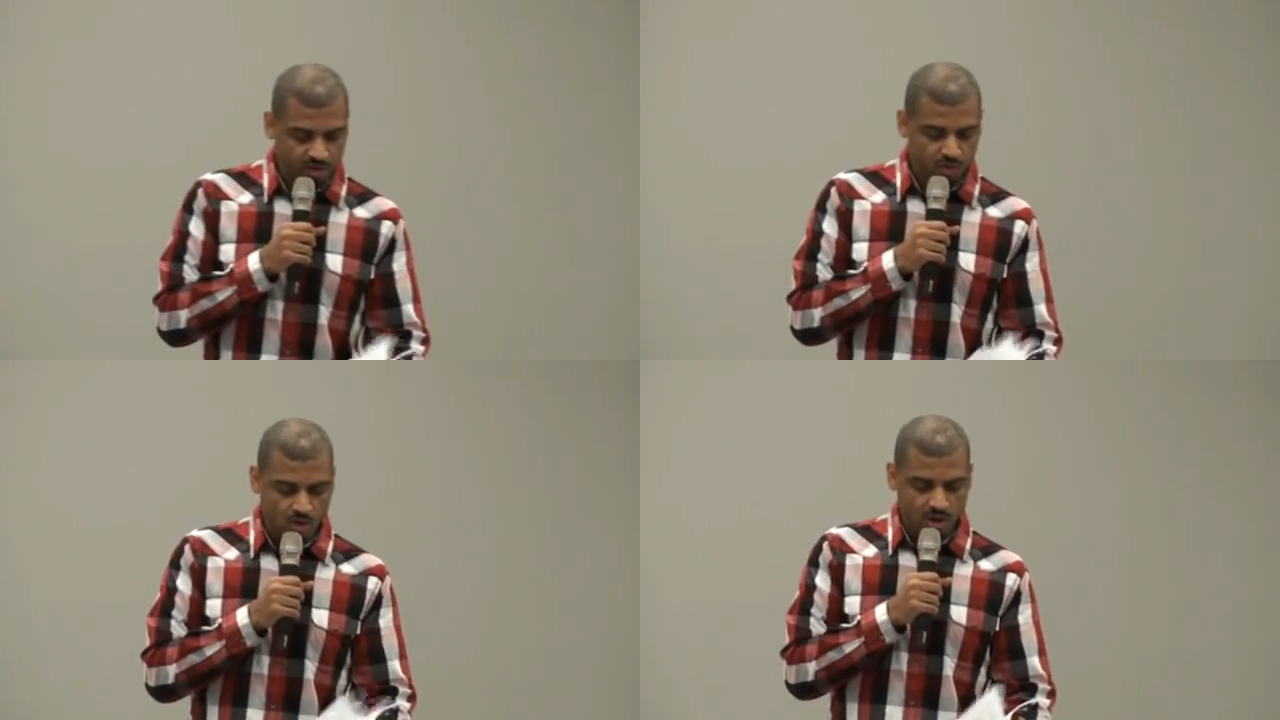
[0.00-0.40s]

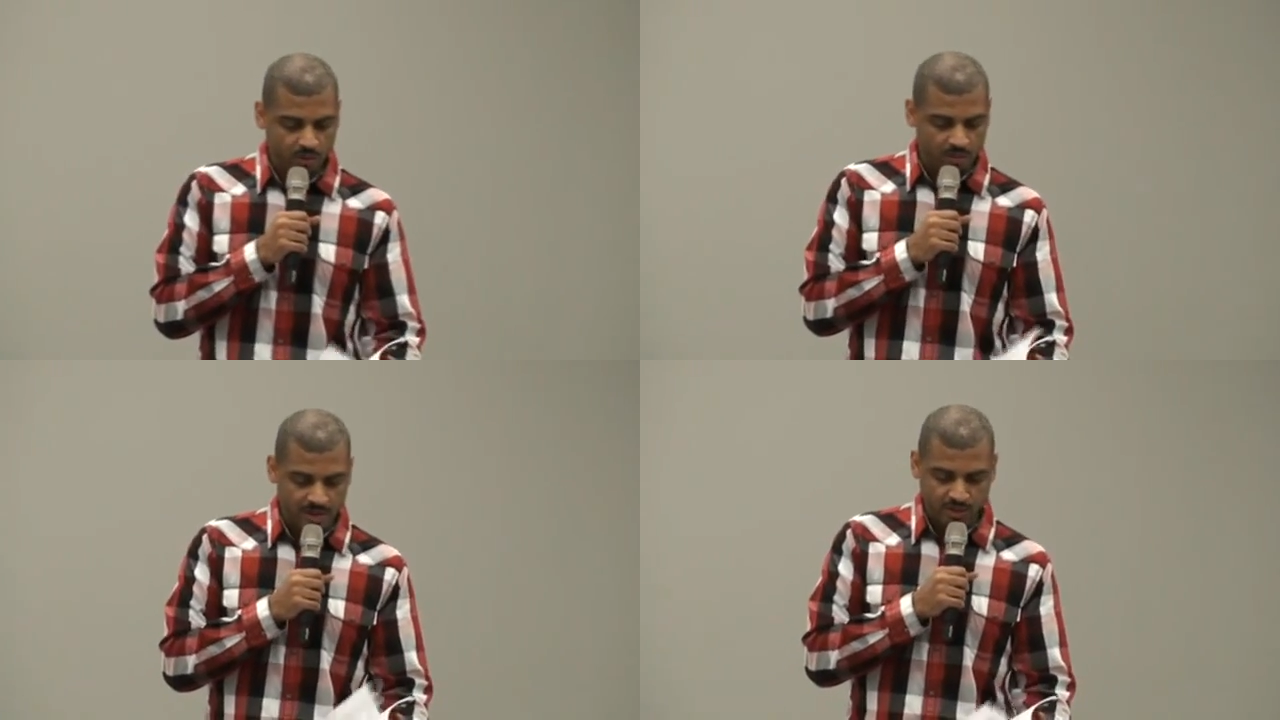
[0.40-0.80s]
Men Are Too
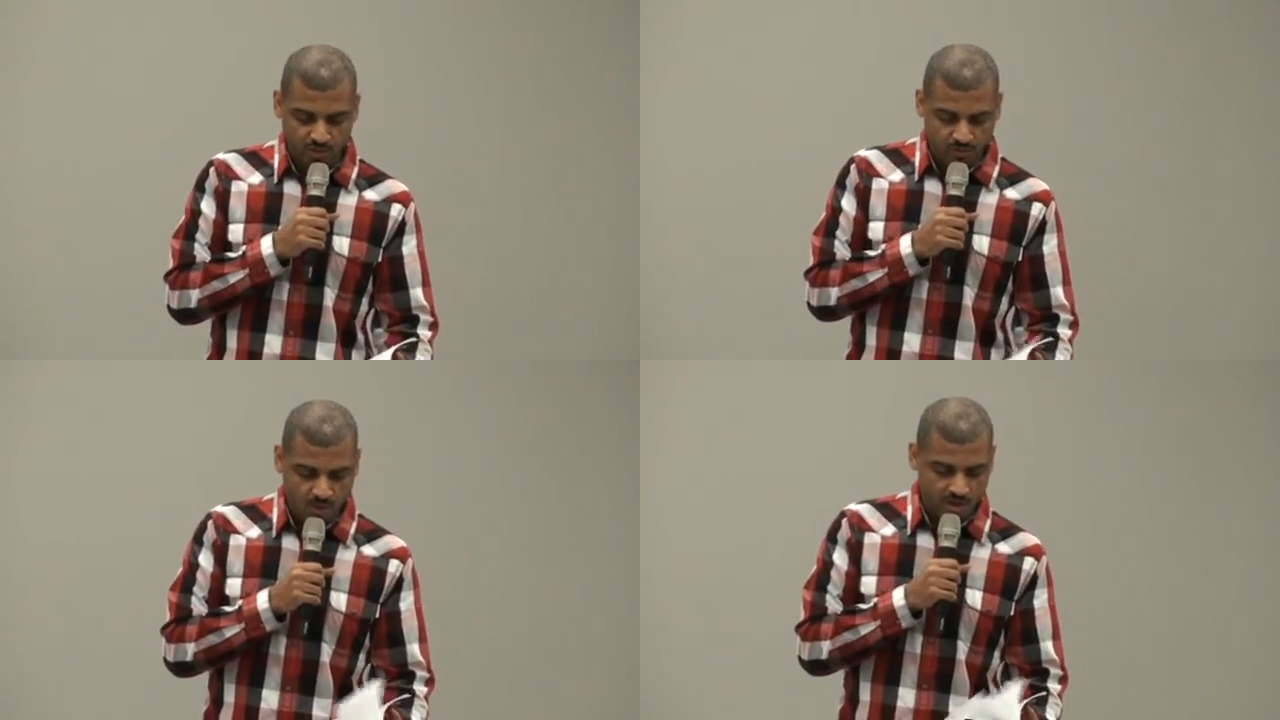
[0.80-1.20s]
Horny, Women Are
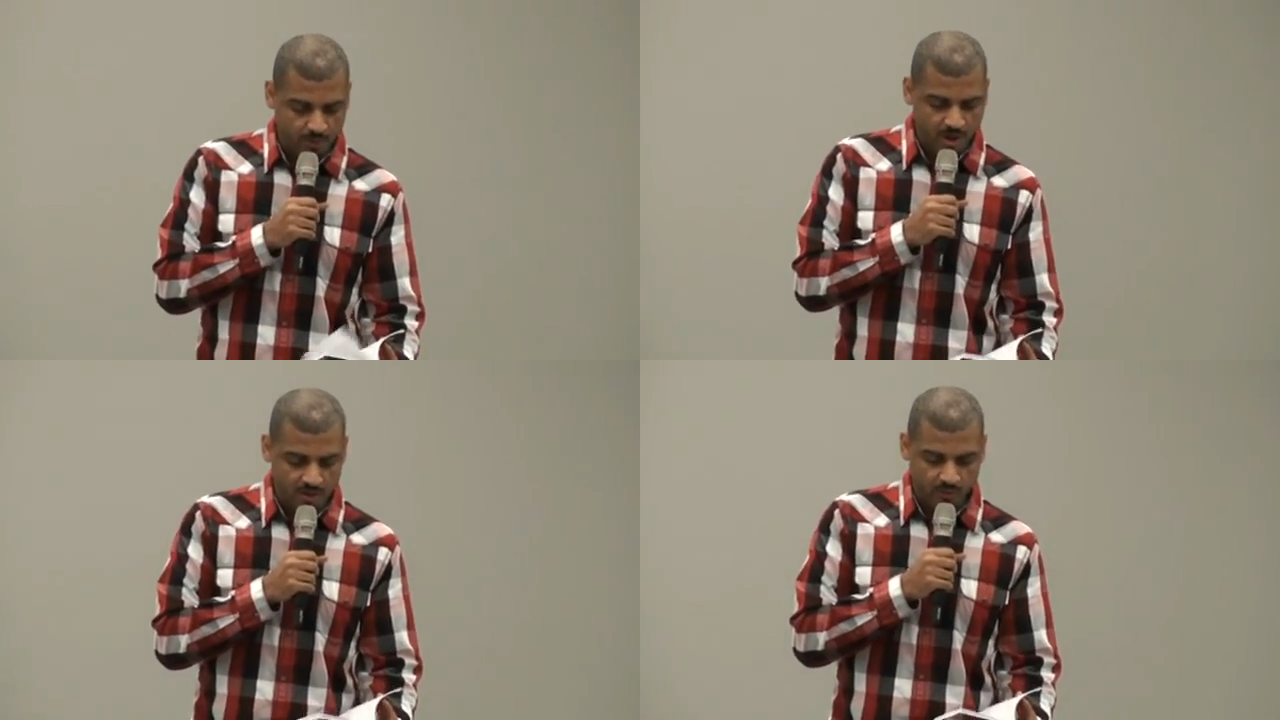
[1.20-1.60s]
Too Smart,
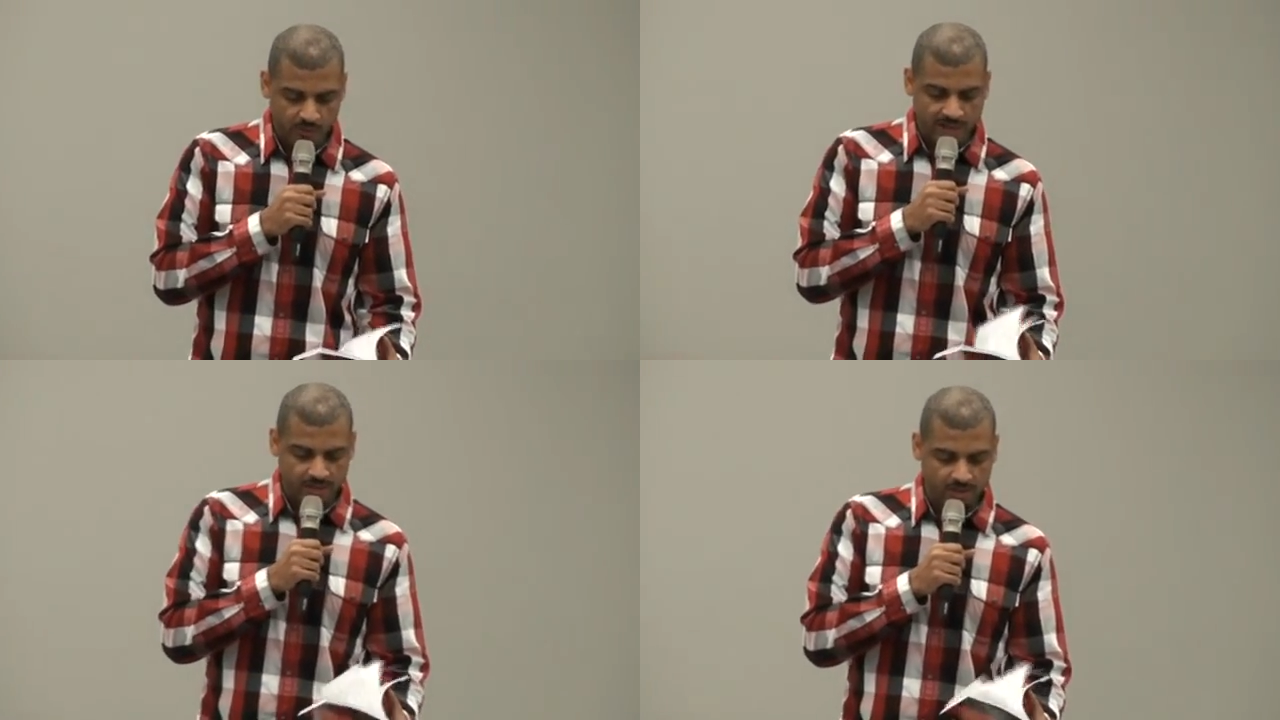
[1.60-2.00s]
The Problem
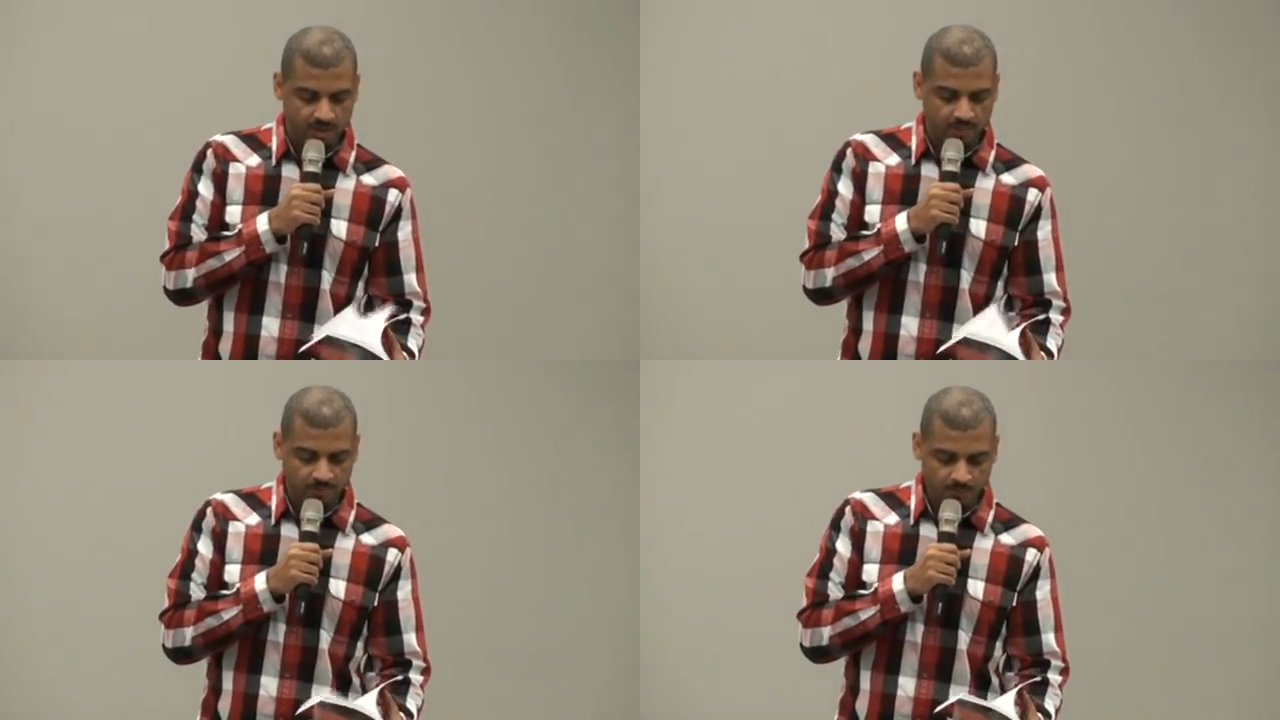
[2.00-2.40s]
of
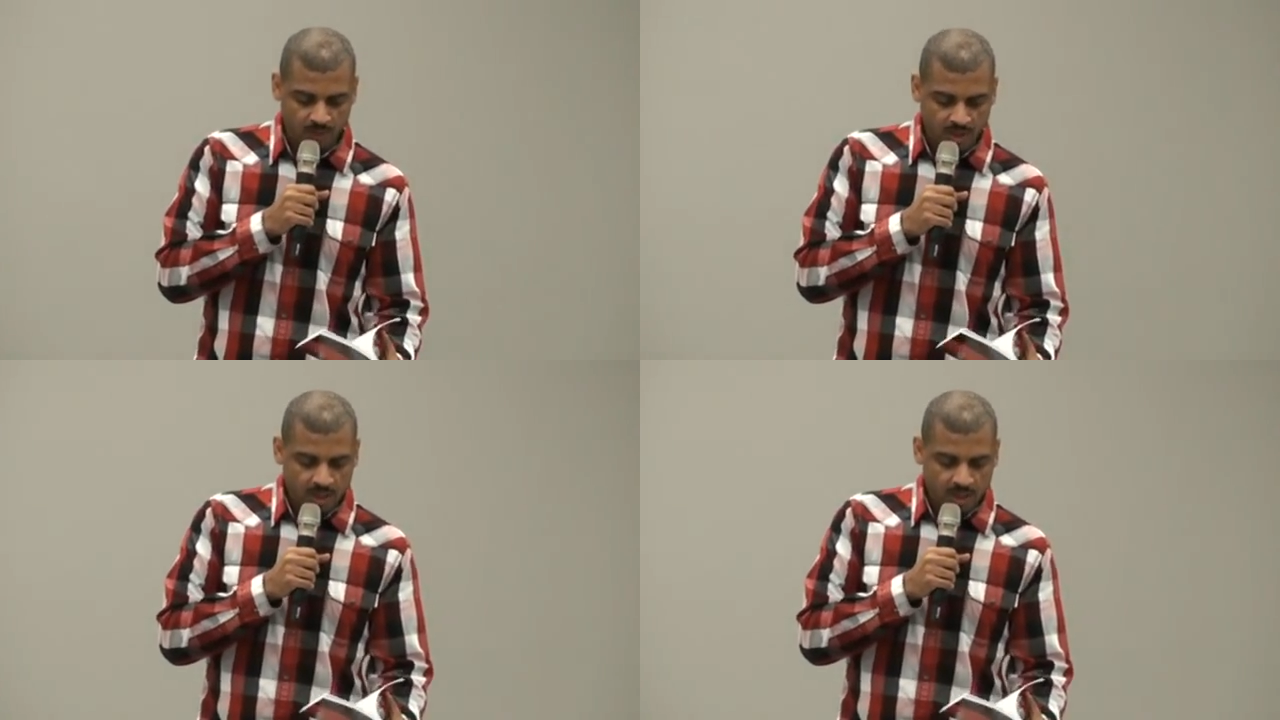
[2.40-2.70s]
Relationship.